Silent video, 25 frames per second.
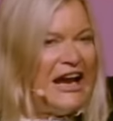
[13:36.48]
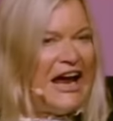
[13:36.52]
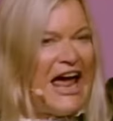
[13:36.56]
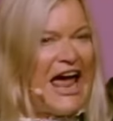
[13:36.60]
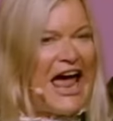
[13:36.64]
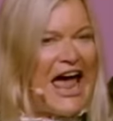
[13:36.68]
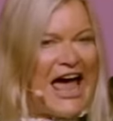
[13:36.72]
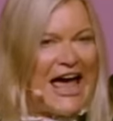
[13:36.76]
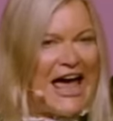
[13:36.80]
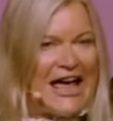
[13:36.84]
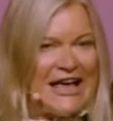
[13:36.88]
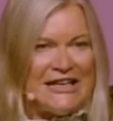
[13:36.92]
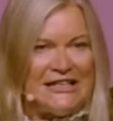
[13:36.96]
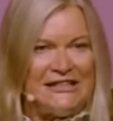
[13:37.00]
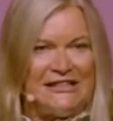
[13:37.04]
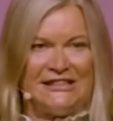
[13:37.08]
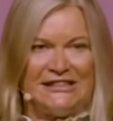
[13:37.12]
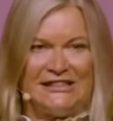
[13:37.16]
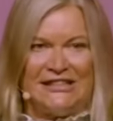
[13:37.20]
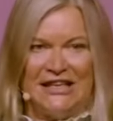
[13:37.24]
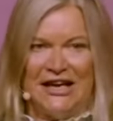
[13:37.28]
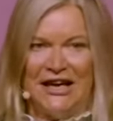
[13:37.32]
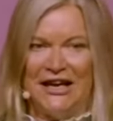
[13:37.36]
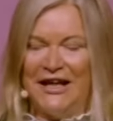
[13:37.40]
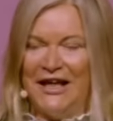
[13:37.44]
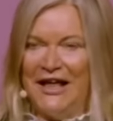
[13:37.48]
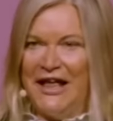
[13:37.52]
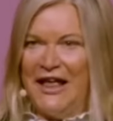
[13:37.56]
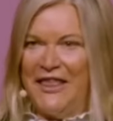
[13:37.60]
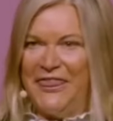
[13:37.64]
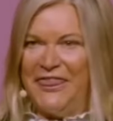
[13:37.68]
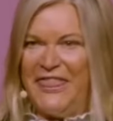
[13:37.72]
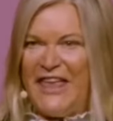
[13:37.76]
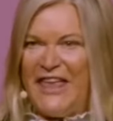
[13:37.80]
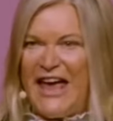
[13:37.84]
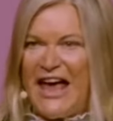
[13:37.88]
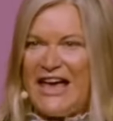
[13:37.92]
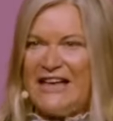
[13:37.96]
aligns with Senator
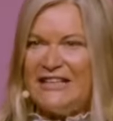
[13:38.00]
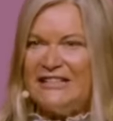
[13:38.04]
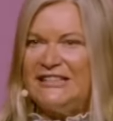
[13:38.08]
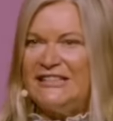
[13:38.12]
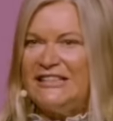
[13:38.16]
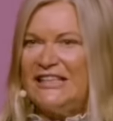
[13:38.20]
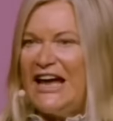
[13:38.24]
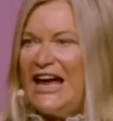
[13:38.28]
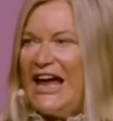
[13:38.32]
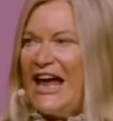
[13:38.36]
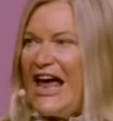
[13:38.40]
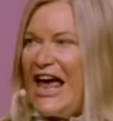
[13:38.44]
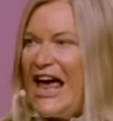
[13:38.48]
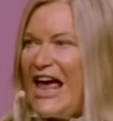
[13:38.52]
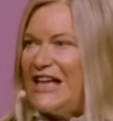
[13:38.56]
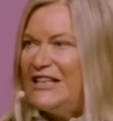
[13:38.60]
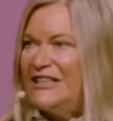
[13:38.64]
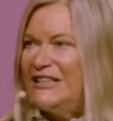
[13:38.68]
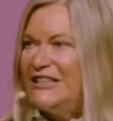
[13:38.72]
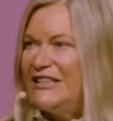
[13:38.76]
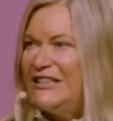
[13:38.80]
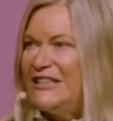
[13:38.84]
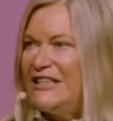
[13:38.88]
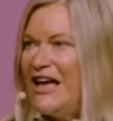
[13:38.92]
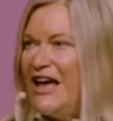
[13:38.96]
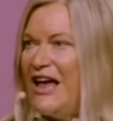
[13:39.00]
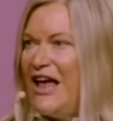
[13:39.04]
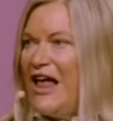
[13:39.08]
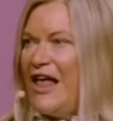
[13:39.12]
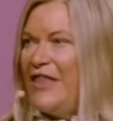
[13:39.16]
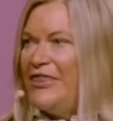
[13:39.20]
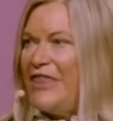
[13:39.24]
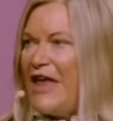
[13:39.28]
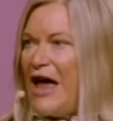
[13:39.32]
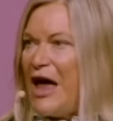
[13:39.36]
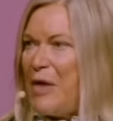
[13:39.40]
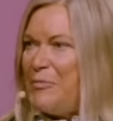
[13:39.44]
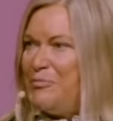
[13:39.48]
Cynthia Lummis' Bitcoin
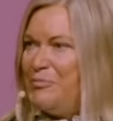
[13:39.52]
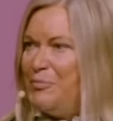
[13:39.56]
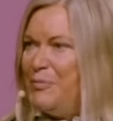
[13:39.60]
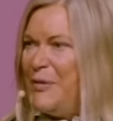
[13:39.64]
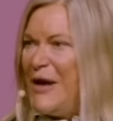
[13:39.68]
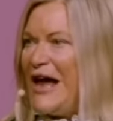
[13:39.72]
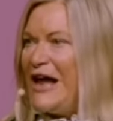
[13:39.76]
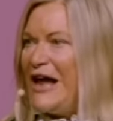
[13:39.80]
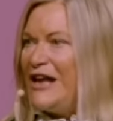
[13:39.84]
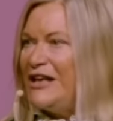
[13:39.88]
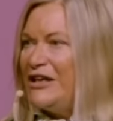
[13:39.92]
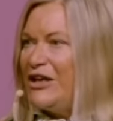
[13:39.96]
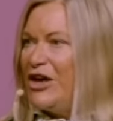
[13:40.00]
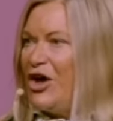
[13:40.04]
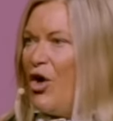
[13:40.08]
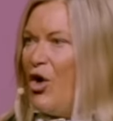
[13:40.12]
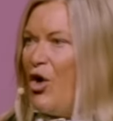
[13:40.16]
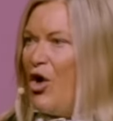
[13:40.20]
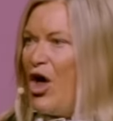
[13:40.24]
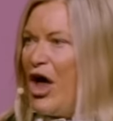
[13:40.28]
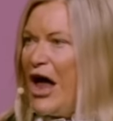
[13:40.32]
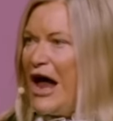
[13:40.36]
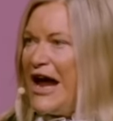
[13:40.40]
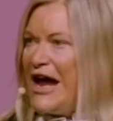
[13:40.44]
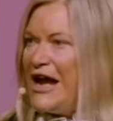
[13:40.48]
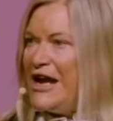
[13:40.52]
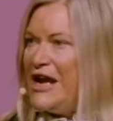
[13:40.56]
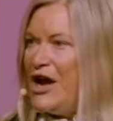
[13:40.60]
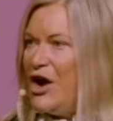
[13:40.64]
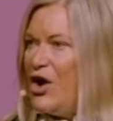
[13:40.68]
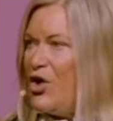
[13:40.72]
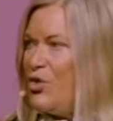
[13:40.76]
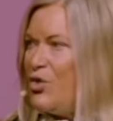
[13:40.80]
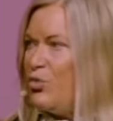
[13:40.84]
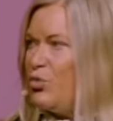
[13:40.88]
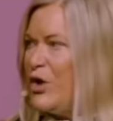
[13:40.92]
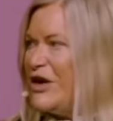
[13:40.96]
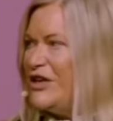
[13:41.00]
Act of 2024,
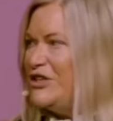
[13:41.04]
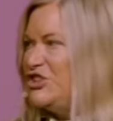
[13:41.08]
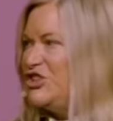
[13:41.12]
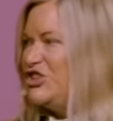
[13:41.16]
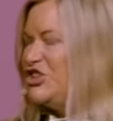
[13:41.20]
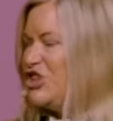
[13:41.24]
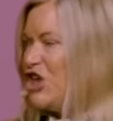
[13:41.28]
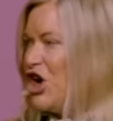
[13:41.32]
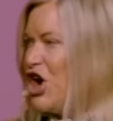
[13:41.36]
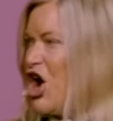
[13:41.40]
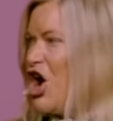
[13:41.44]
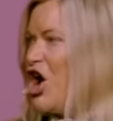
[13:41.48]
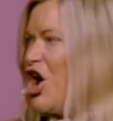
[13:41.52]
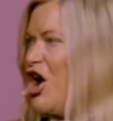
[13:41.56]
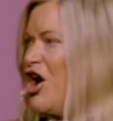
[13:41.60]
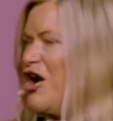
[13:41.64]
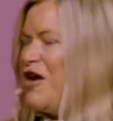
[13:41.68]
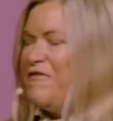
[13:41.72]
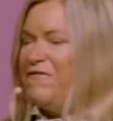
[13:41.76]
which would mandate the